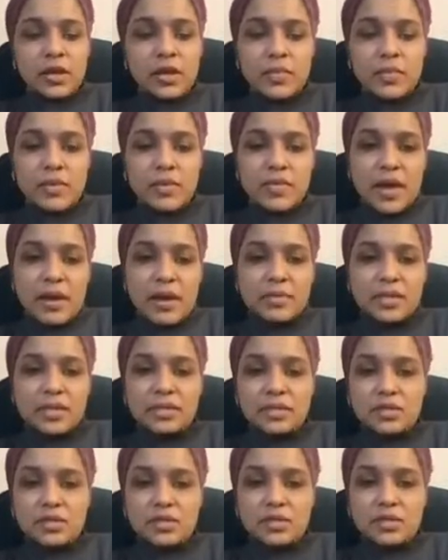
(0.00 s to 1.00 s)
And that
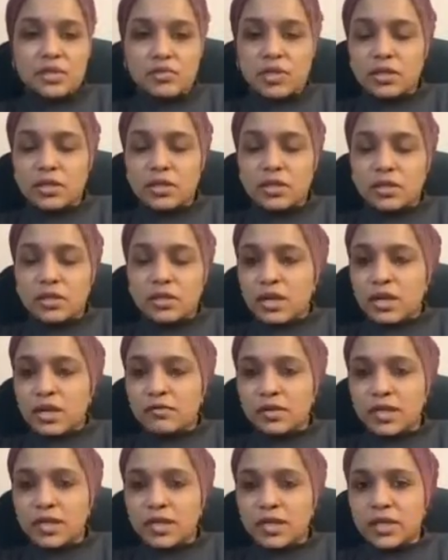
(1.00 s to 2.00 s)
means you can treat this
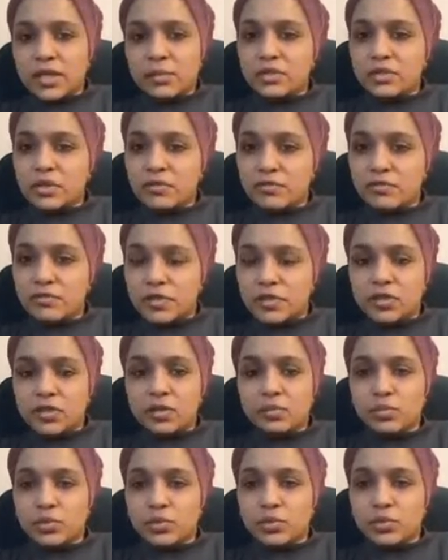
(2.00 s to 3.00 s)
safely, preserve
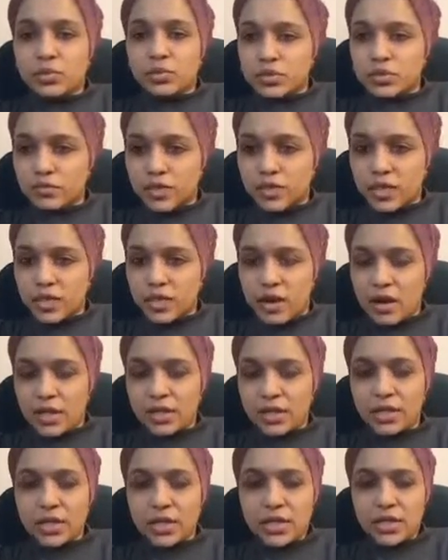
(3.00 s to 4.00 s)
vision, preserve the
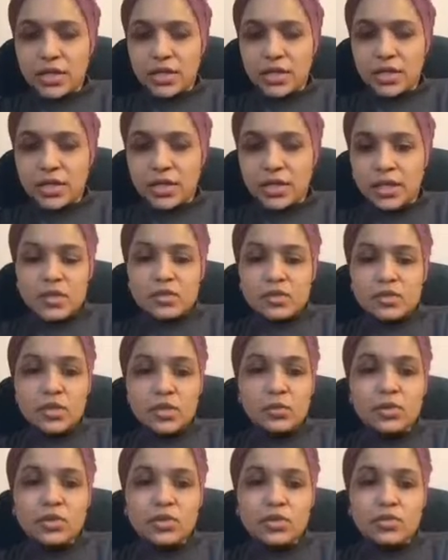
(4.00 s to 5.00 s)
eye. And so
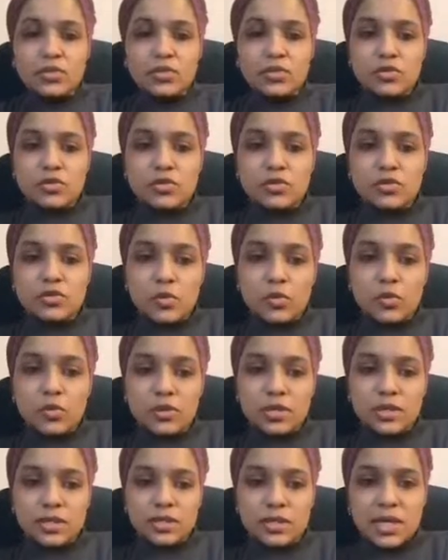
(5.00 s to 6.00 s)
you want to treat it more at
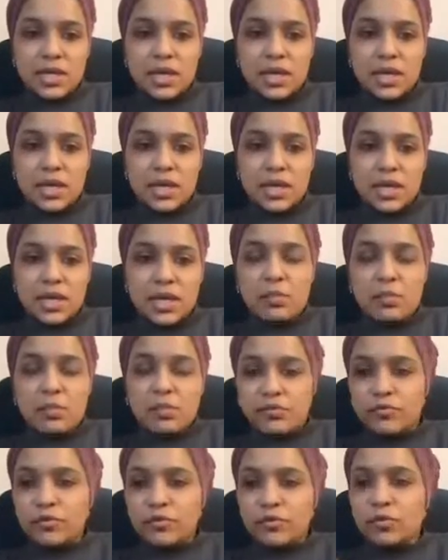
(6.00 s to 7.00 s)
this stage
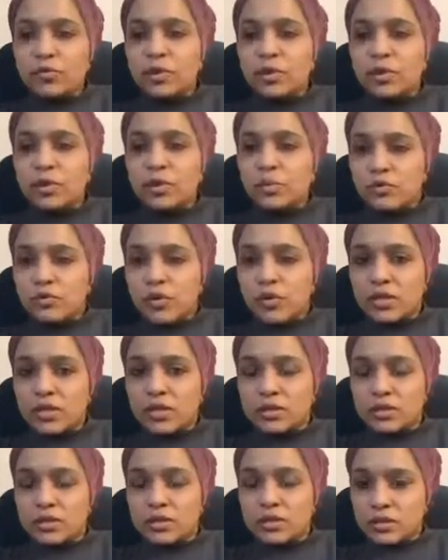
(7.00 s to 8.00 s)
before it progresses
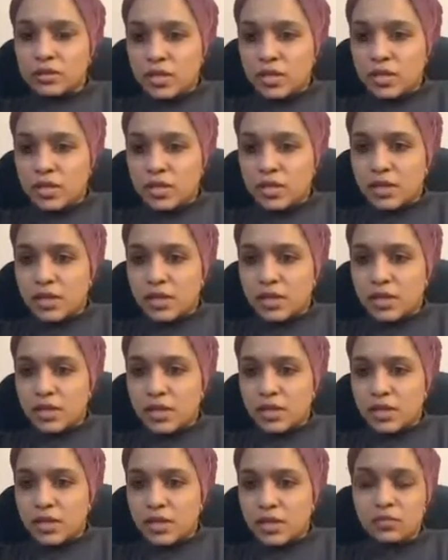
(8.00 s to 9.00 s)
to that more advanced
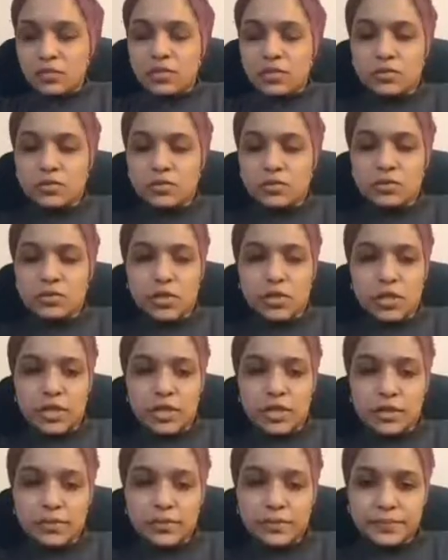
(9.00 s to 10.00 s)
stage that we saw
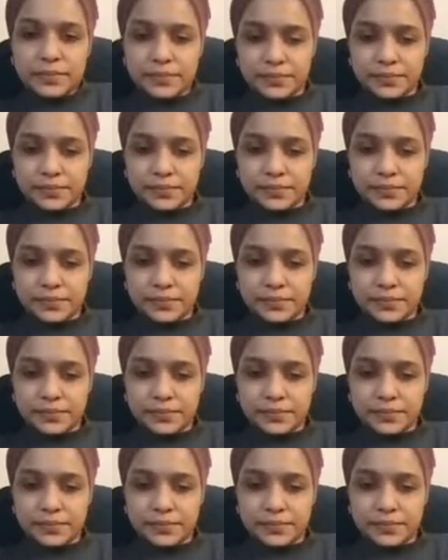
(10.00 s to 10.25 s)
earlier.